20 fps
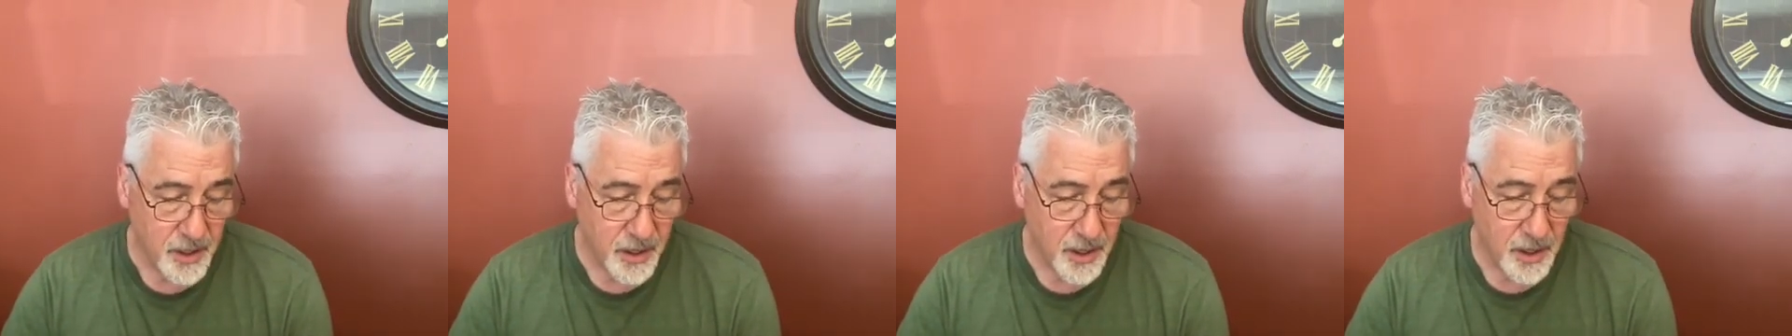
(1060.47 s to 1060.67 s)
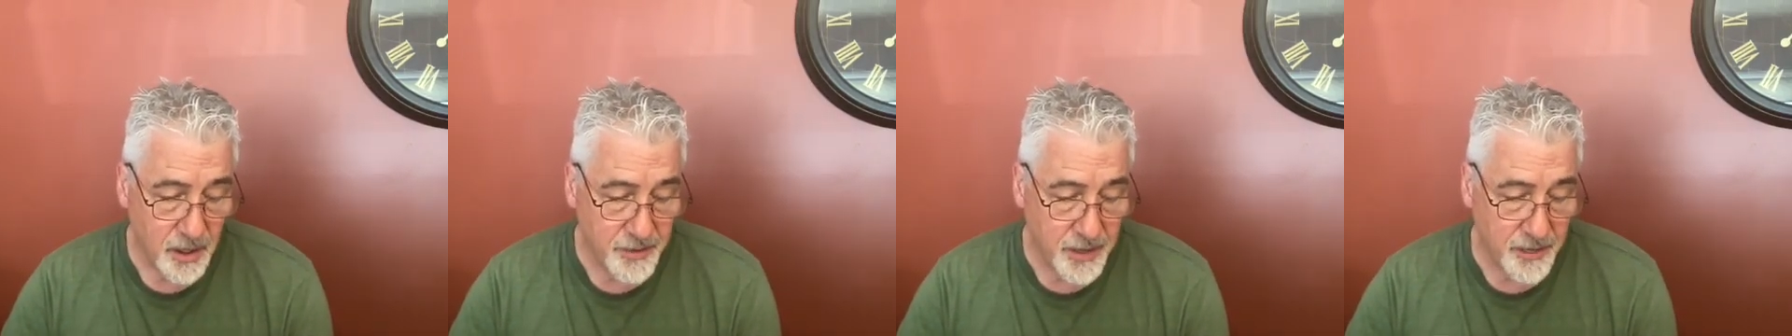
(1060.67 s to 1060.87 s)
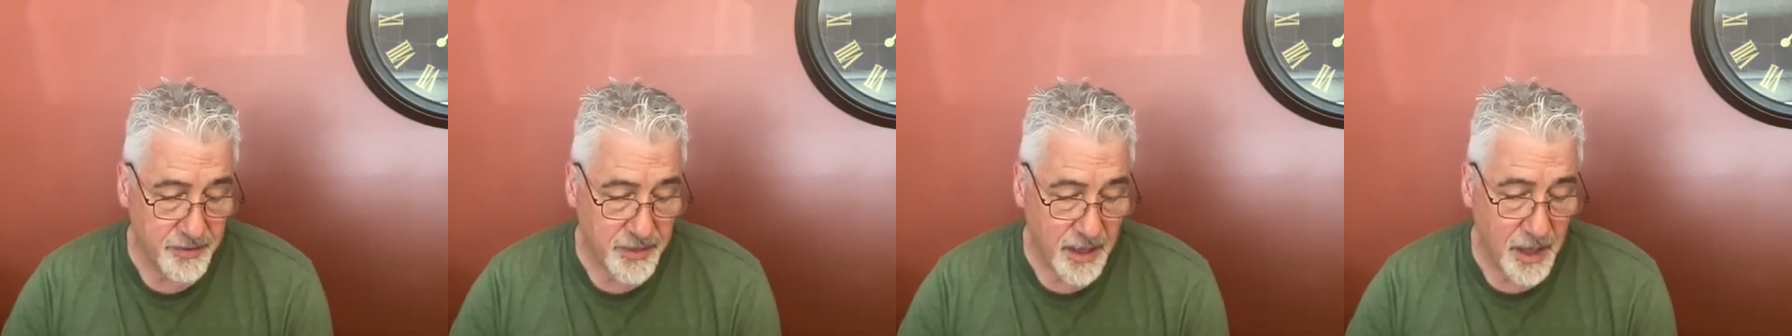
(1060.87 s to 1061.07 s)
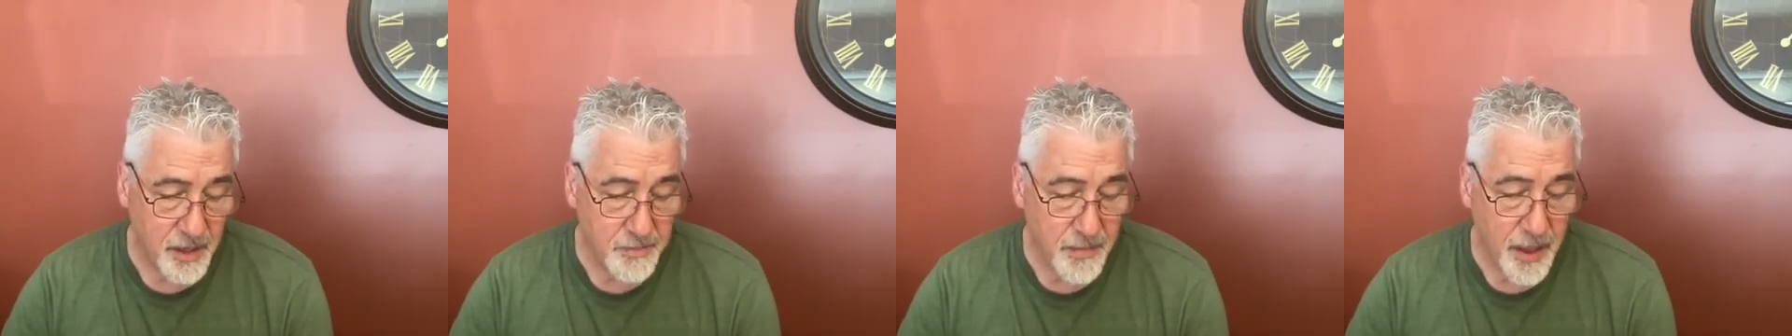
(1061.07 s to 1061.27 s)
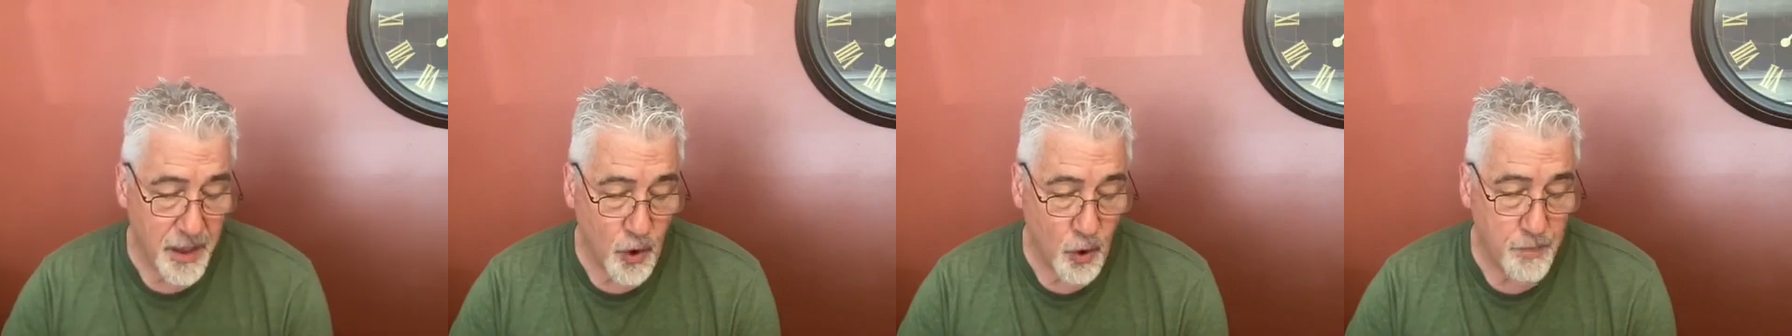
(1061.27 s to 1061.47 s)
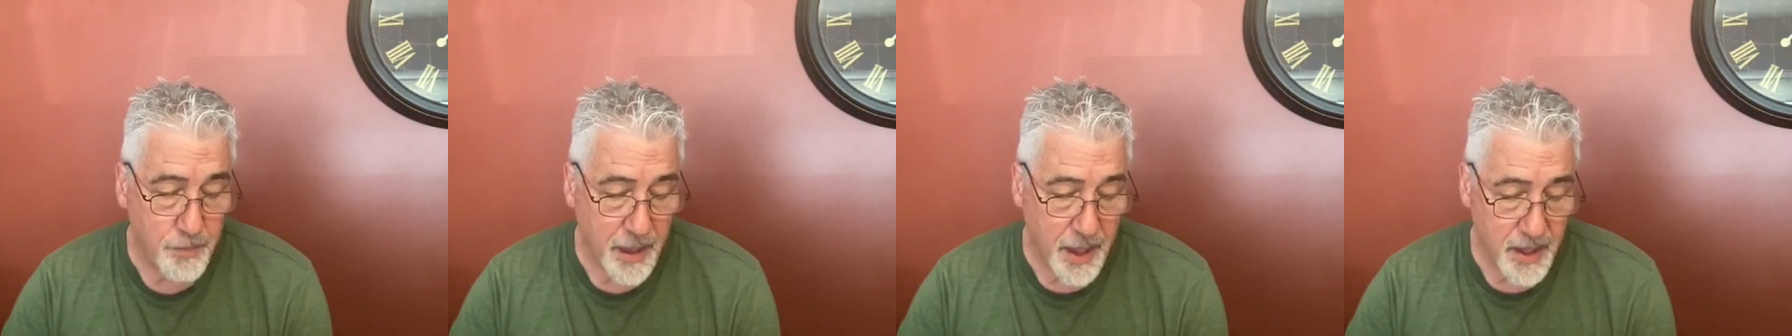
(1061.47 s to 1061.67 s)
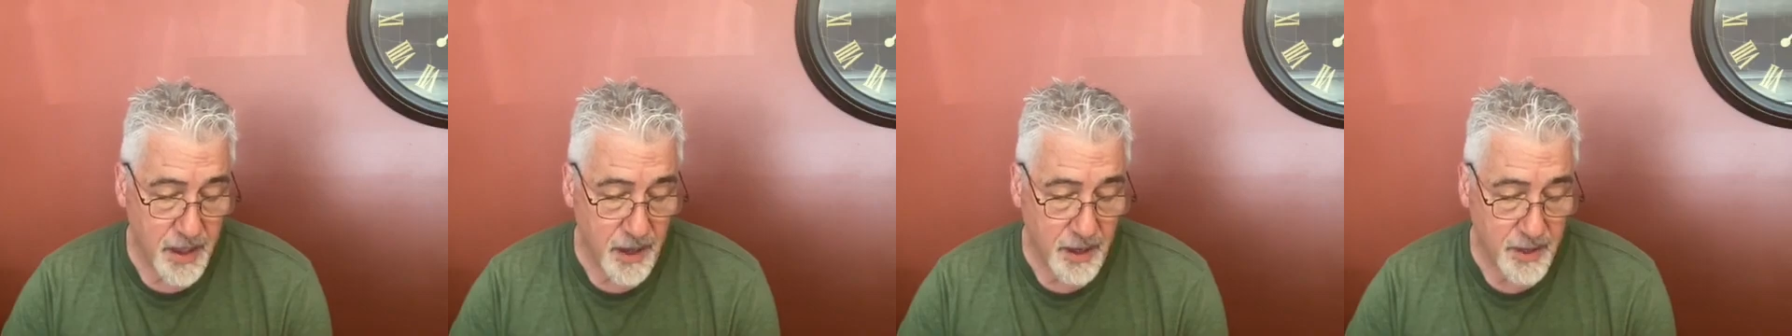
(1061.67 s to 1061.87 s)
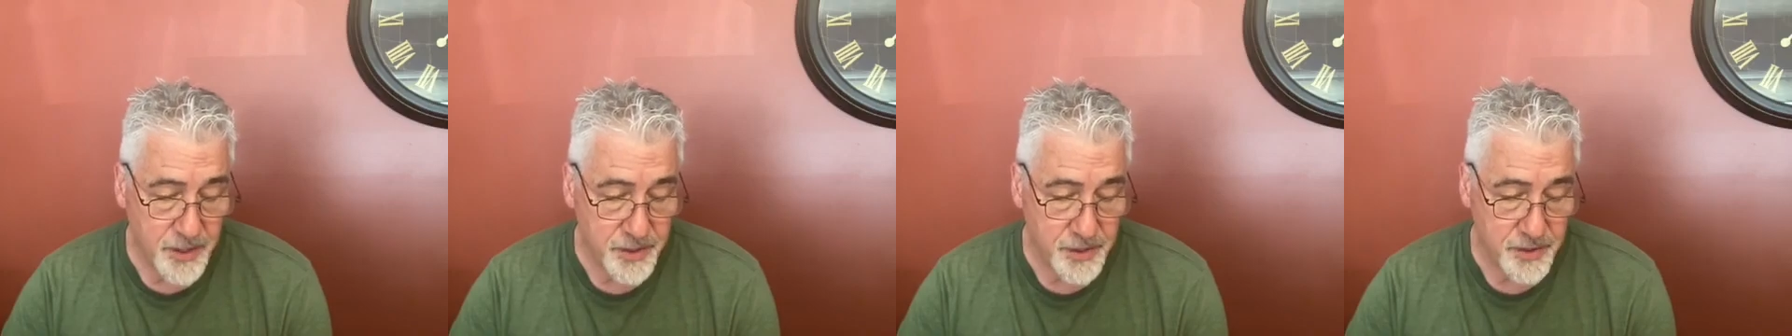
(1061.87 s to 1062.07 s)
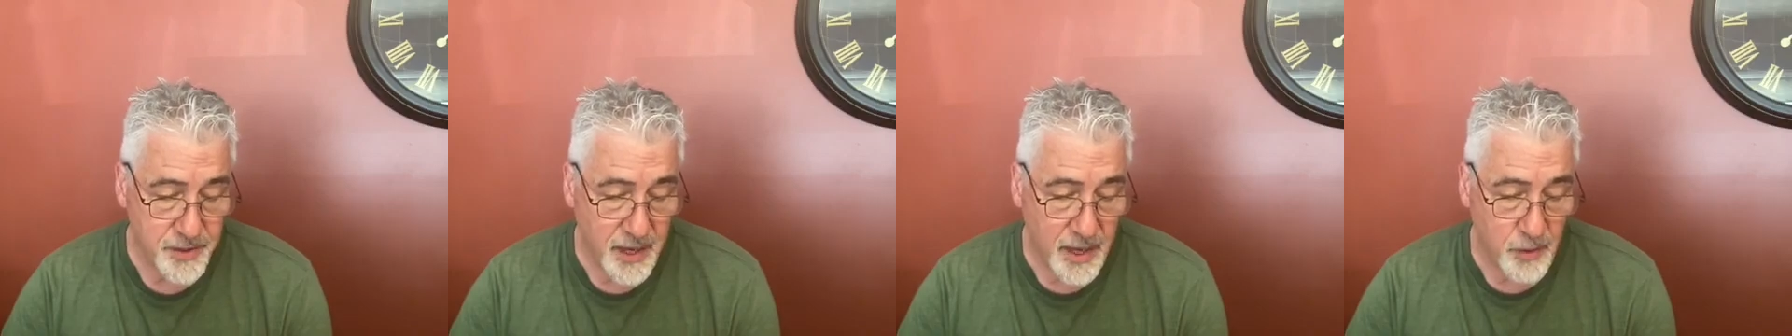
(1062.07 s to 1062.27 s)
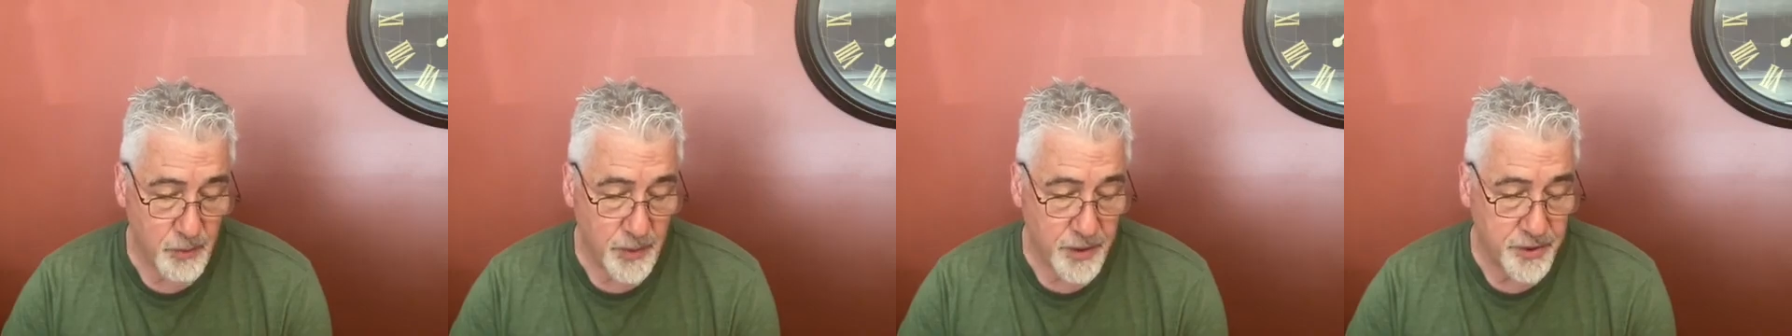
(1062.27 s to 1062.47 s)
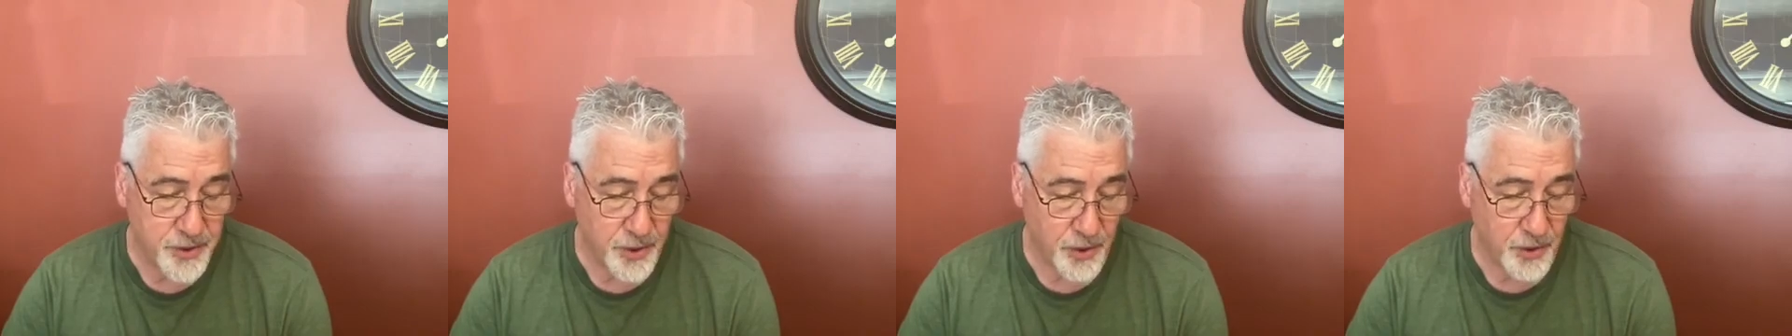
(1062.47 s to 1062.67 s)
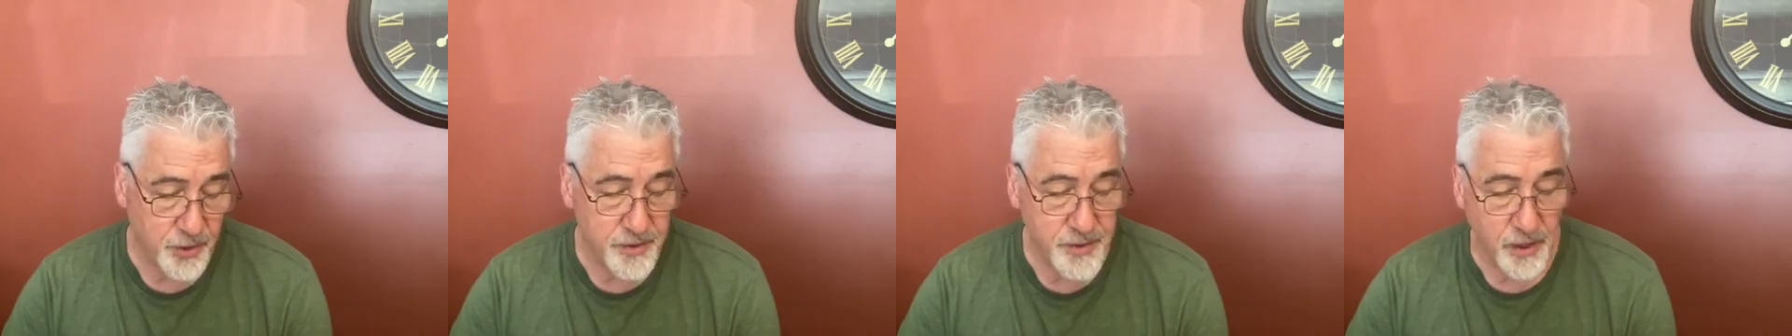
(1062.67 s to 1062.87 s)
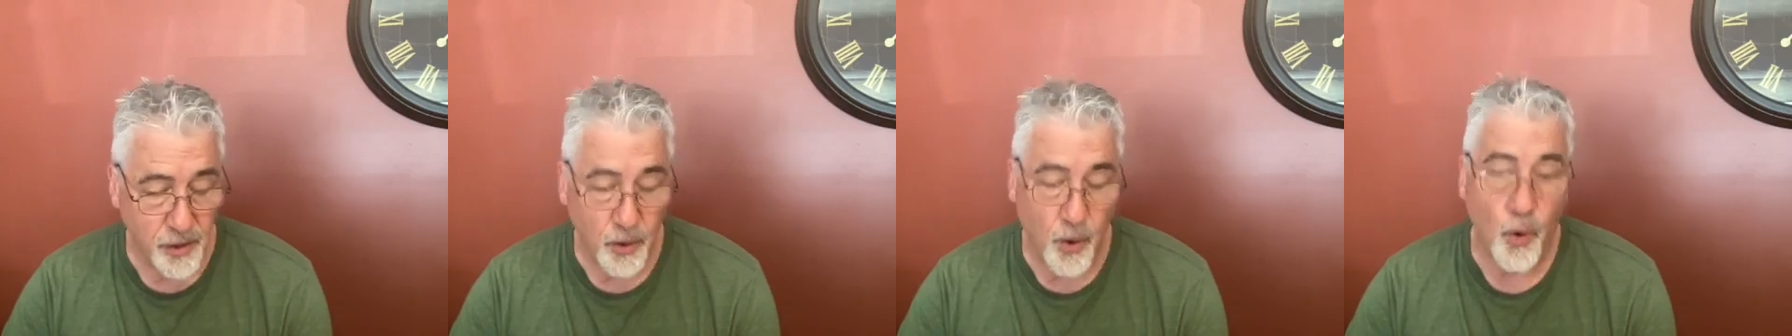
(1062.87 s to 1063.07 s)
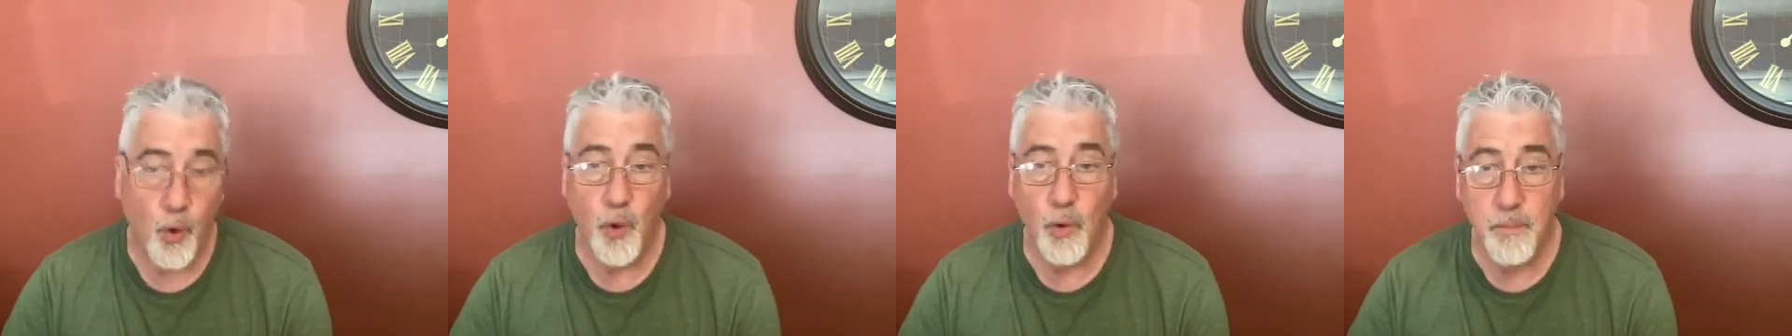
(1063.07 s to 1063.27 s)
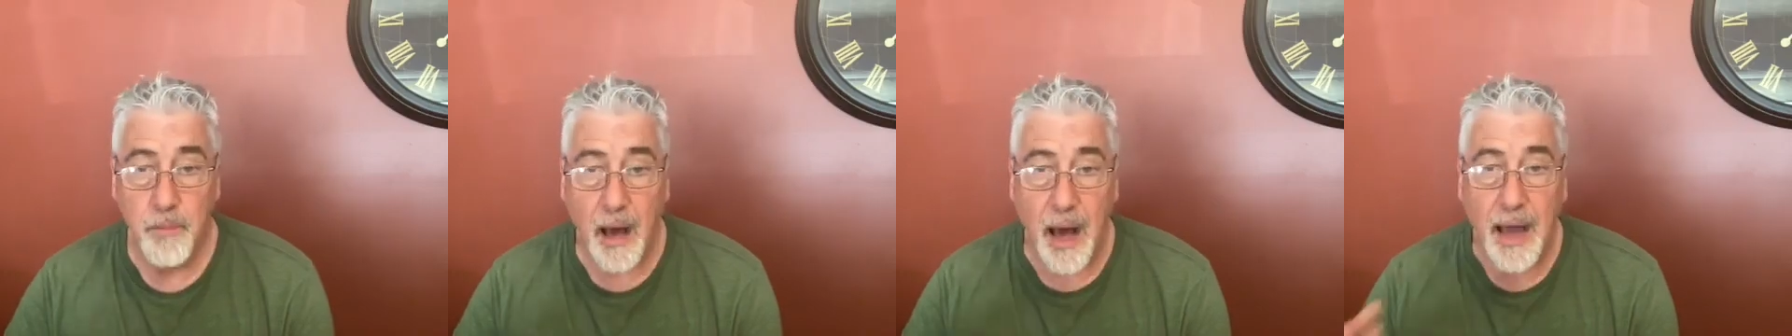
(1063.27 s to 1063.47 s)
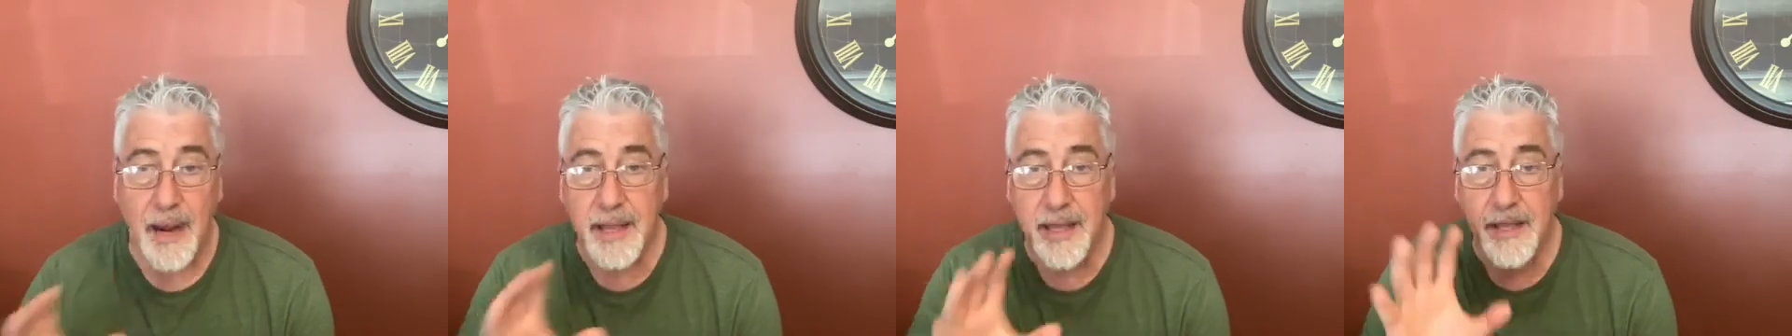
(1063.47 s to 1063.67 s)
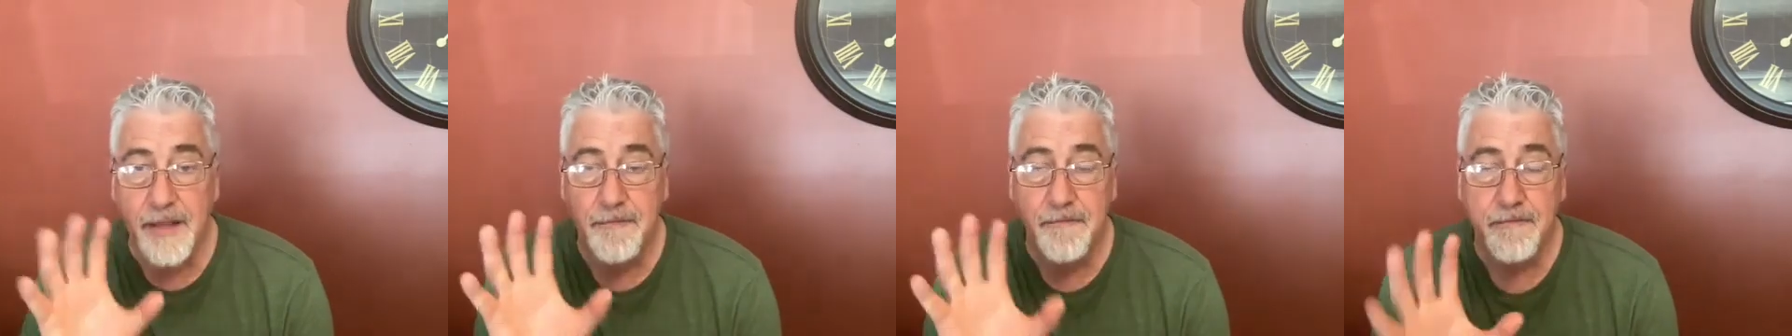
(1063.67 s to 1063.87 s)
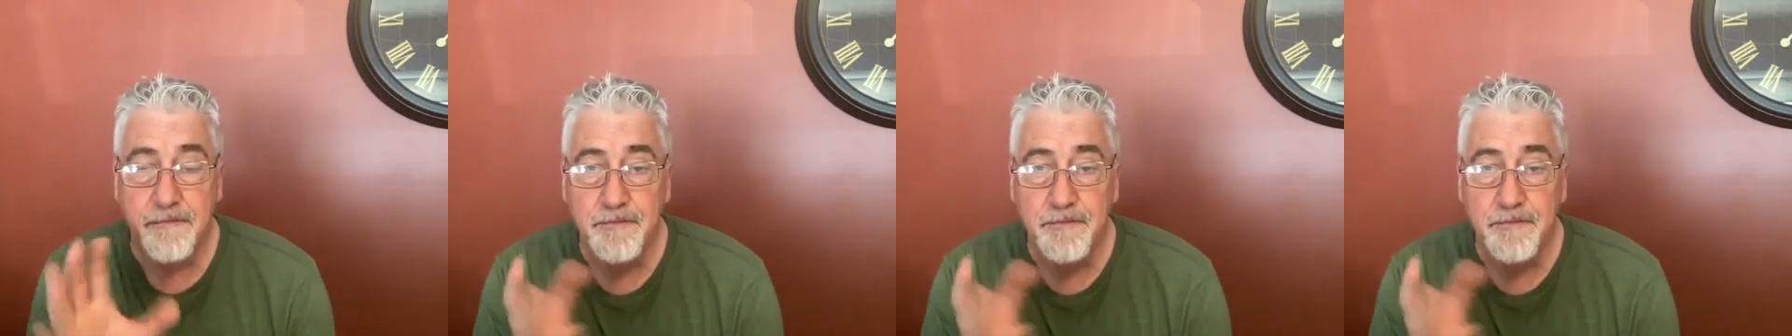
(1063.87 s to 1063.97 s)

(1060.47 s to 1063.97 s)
uh, that they may obey us, and we turn their whole body